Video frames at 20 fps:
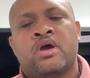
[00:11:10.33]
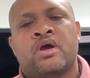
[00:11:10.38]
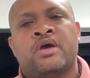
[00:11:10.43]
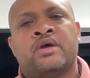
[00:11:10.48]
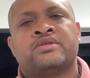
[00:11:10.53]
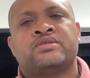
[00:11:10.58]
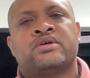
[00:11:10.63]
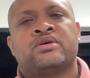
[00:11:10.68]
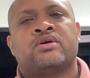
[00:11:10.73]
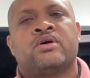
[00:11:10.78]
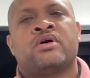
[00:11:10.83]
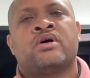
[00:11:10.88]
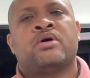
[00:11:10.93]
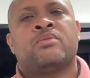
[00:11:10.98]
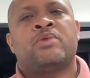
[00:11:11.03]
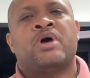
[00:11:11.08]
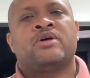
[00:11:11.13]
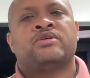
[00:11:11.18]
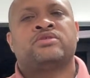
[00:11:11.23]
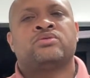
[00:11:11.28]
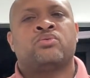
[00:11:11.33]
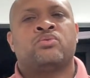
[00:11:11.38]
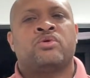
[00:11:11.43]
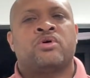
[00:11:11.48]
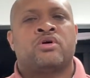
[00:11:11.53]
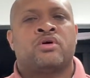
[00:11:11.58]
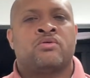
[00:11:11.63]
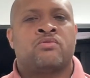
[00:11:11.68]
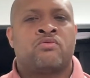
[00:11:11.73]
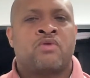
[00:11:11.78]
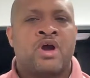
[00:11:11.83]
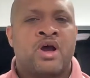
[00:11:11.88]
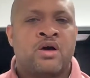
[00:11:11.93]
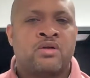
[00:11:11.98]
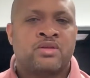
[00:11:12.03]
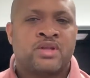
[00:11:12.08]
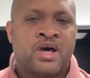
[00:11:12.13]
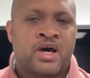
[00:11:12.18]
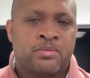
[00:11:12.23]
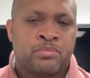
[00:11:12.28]
It's has a
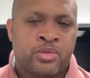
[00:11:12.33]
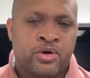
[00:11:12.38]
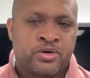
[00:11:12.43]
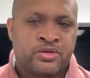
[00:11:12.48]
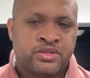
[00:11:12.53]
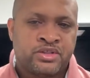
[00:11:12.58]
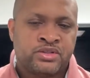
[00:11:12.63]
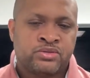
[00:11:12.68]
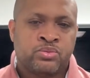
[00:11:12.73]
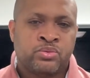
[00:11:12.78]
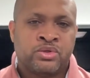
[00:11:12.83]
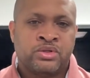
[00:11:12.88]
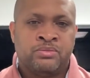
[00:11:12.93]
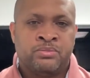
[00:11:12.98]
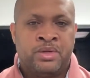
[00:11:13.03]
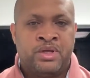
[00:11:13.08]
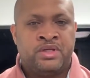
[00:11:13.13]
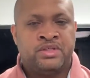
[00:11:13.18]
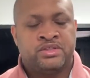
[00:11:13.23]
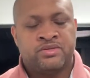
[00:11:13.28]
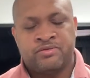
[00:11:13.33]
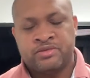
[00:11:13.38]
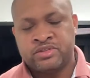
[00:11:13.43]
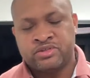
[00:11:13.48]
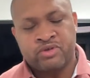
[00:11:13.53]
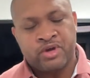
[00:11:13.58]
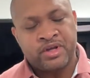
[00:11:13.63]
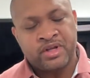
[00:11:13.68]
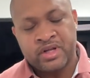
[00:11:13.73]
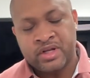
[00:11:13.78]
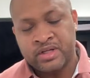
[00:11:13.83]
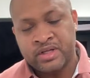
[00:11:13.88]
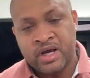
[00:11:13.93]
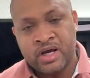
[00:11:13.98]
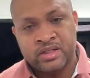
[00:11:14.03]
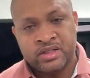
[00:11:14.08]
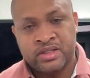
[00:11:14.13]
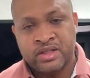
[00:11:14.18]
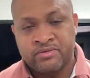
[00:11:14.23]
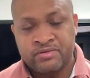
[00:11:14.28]
round lot purchase, which means if it's trading at
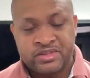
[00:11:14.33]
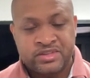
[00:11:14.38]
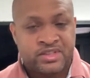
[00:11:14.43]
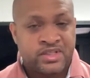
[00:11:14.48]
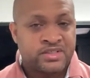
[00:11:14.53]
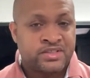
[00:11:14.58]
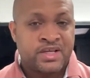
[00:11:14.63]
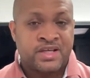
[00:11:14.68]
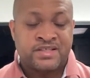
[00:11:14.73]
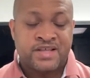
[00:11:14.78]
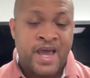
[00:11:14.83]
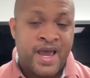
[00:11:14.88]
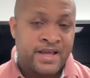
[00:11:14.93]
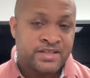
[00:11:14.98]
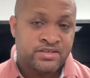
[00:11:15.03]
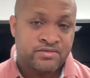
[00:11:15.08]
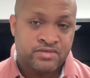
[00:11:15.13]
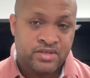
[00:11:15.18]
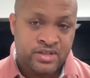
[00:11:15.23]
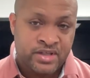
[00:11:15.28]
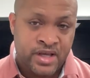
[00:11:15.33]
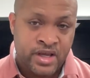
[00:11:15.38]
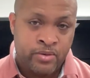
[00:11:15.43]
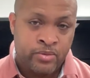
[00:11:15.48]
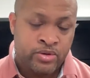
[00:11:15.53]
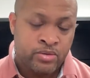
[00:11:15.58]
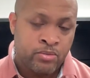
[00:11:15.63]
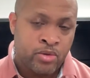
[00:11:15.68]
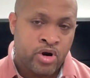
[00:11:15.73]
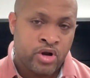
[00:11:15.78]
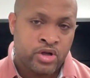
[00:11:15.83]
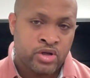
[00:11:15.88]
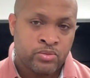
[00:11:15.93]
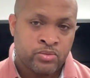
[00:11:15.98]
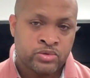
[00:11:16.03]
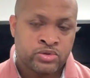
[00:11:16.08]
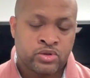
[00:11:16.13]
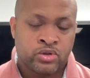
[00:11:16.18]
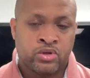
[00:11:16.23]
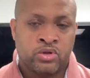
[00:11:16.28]
$1.11, that's as of today when the
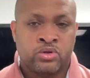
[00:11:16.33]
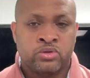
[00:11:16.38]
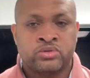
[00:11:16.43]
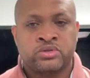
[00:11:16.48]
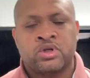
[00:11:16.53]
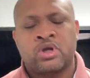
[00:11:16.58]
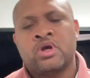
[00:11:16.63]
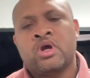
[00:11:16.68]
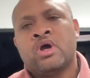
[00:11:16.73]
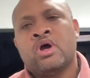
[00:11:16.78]
market was closed.